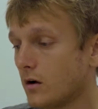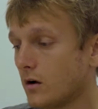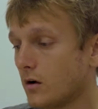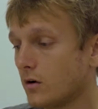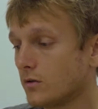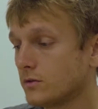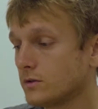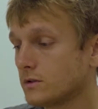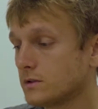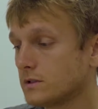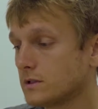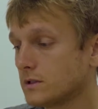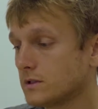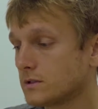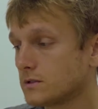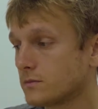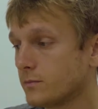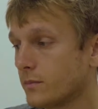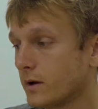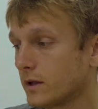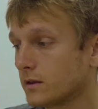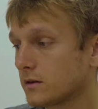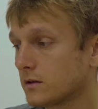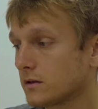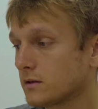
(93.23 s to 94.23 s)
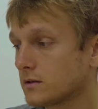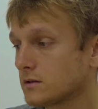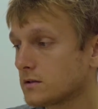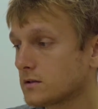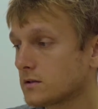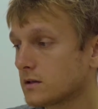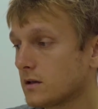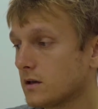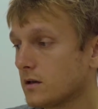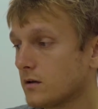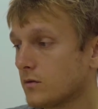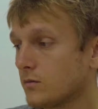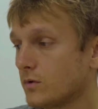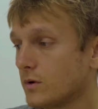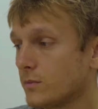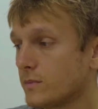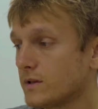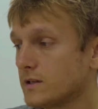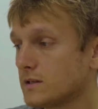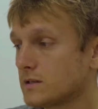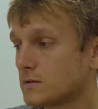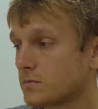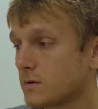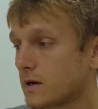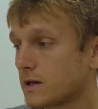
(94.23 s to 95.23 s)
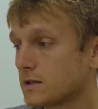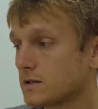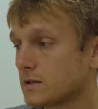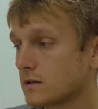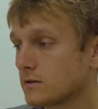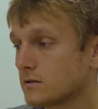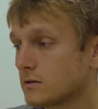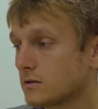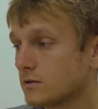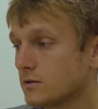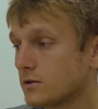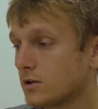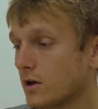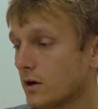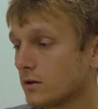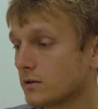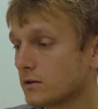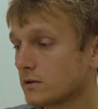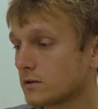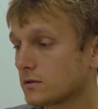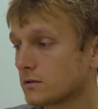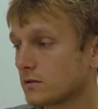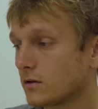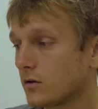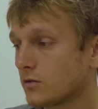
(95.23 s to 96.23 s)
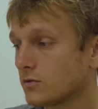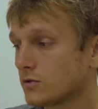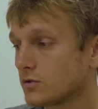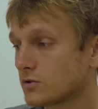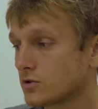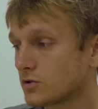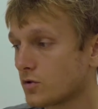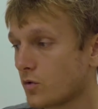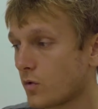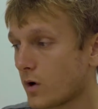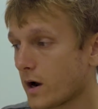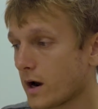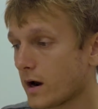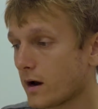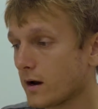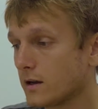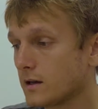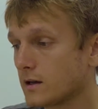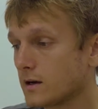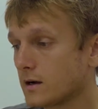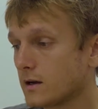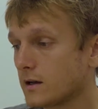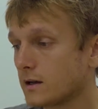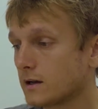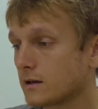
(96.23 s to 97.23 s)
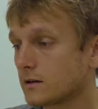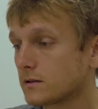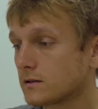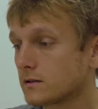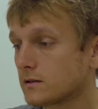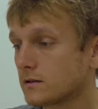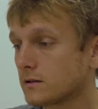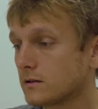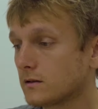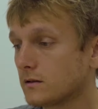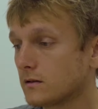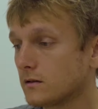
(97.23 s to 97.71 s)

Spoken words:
on these buttons will be displayed as a dot on the square I clicked,